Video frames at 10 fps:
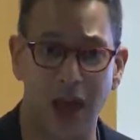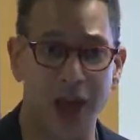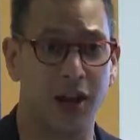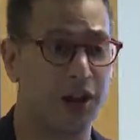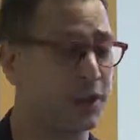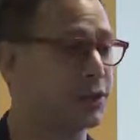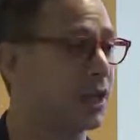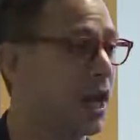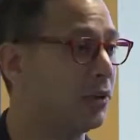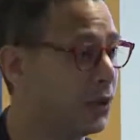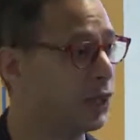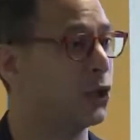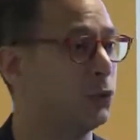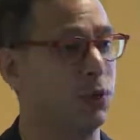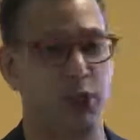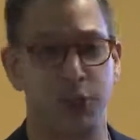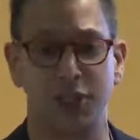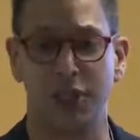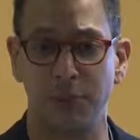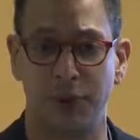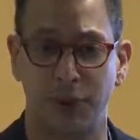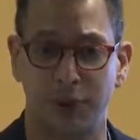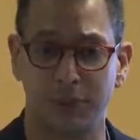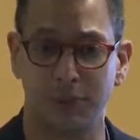and understand that it could be doing something.